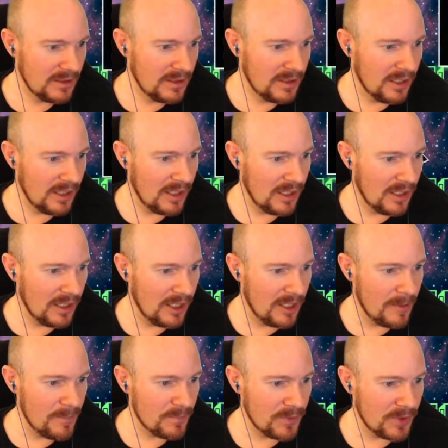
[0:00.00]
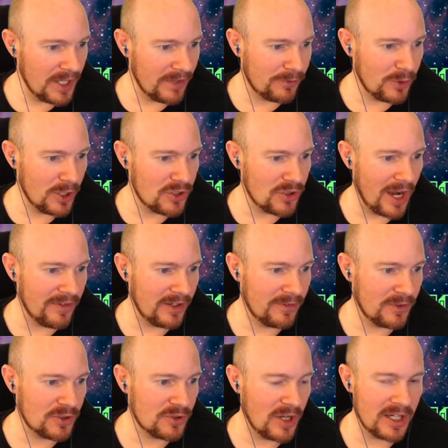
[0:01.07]
Uh, you get free driving
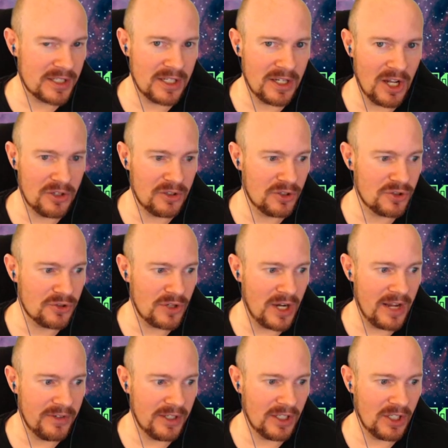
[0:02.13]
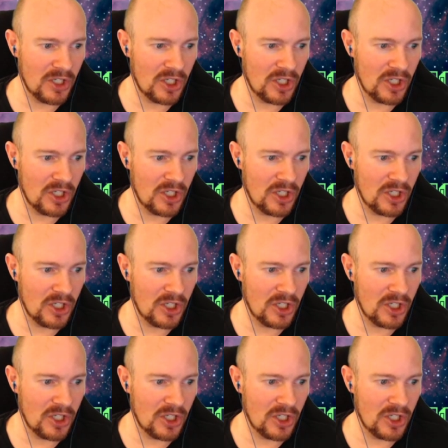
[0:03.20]
for trucks and other driving